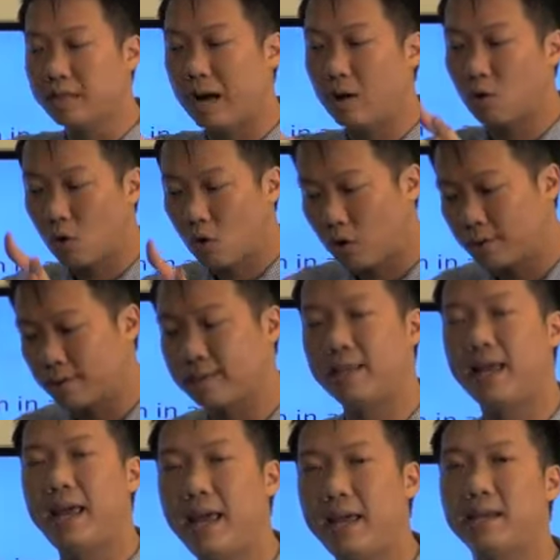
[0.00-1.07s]
now
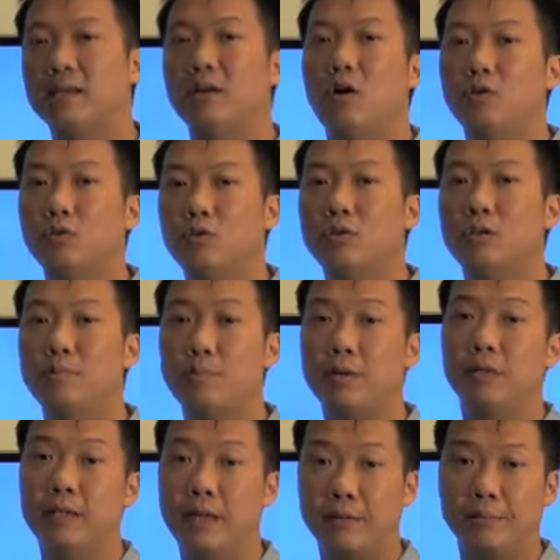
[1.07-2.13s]
contain onto the
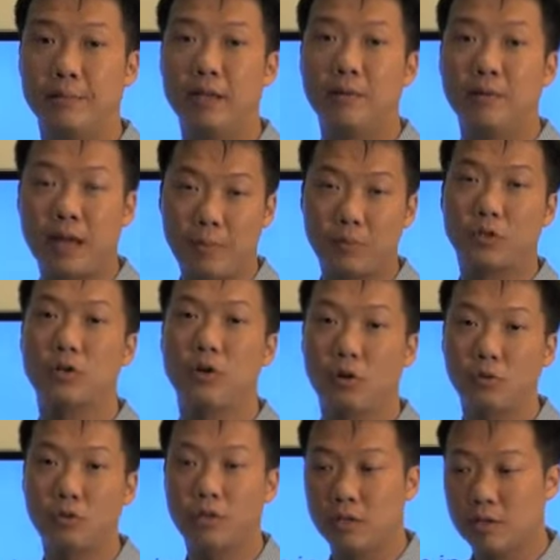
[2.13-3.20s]
building, captured
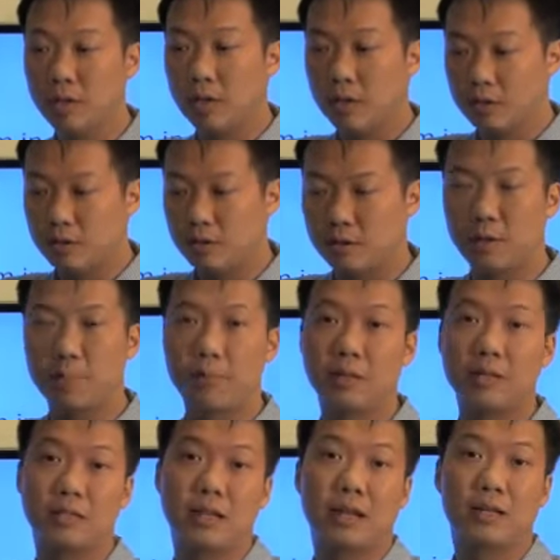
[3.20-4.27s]
onto the
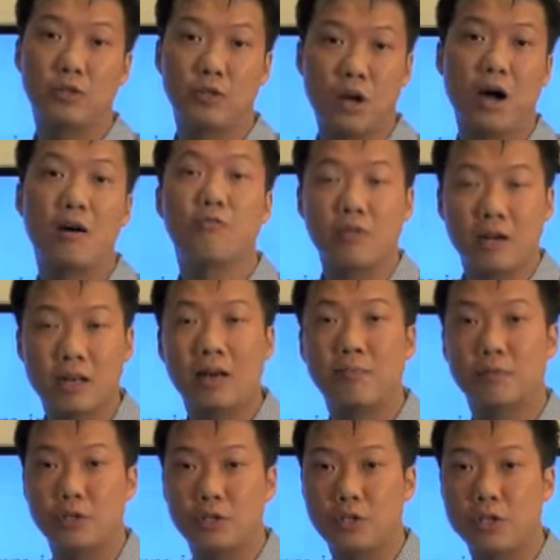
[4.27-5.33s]
buildings, like a jar filling
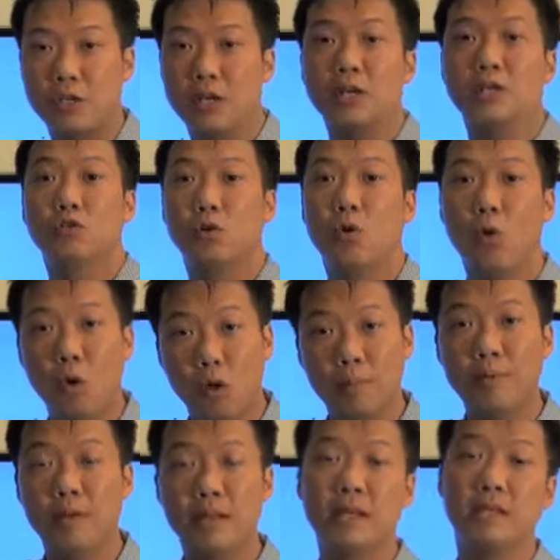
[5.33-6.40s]
up the qi. So old
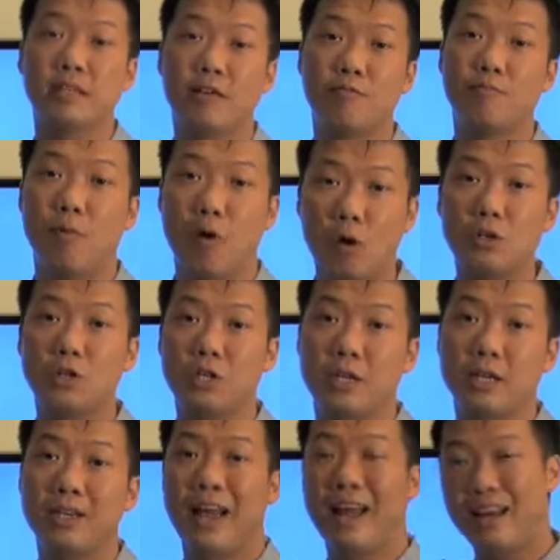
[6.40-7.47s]
buildings have more
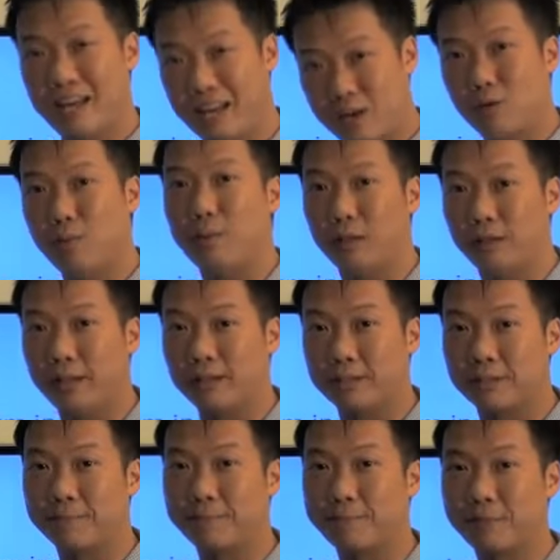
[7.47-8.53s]
qi than new
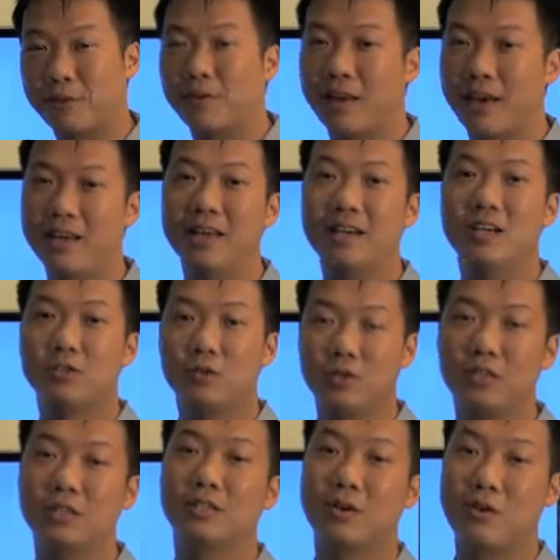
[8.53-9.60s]
buildings. Okay, so
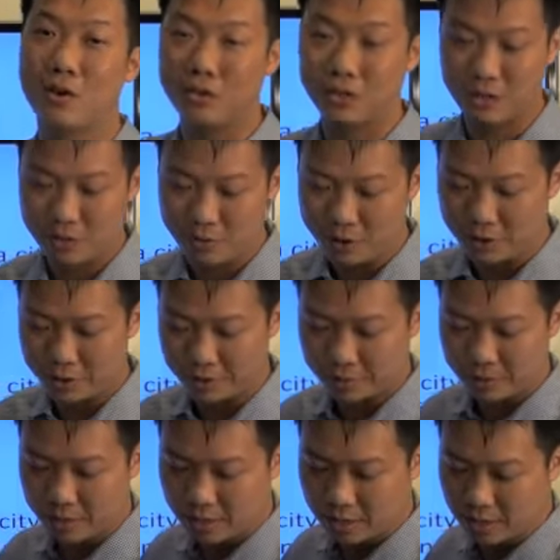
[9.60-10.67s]
this is a consideration.
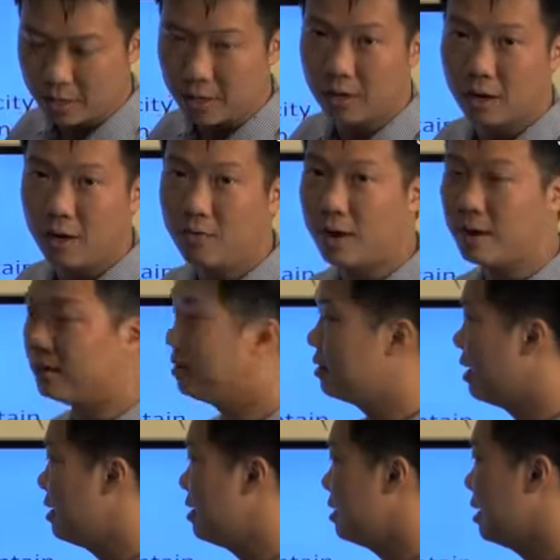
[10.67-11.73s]
Alright,
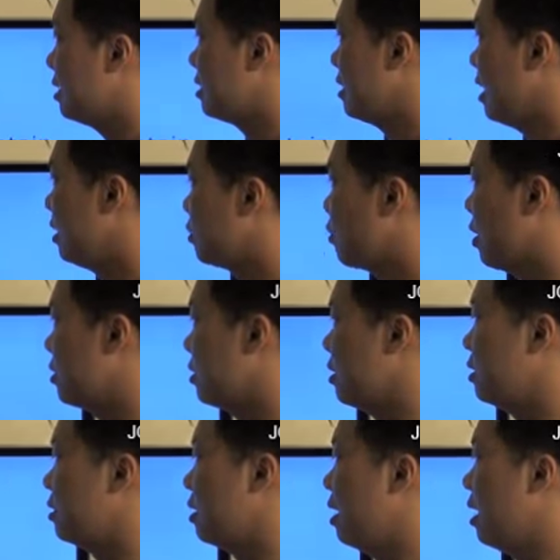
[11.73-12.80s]
then there's the next question
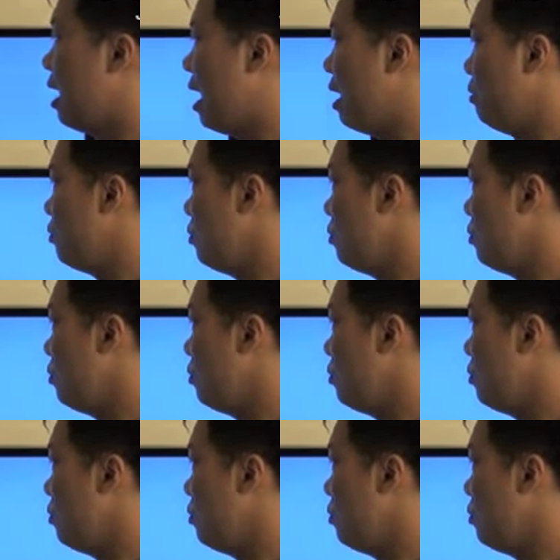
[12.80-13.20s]
is, how